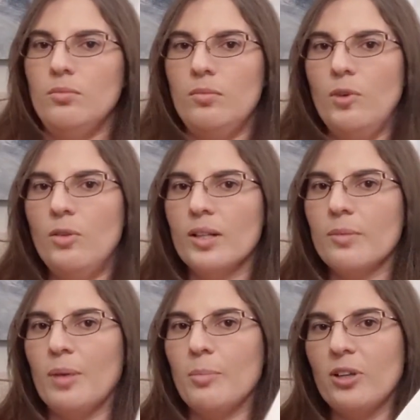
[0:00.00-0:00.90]
with
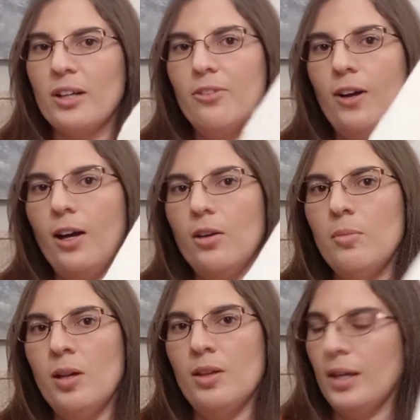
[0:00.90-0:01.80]
memory foam
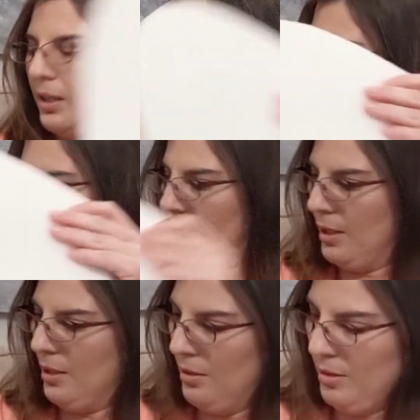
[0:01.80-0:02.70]
that you
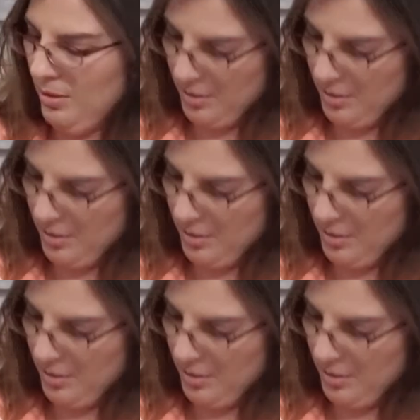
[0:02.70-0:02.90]
can,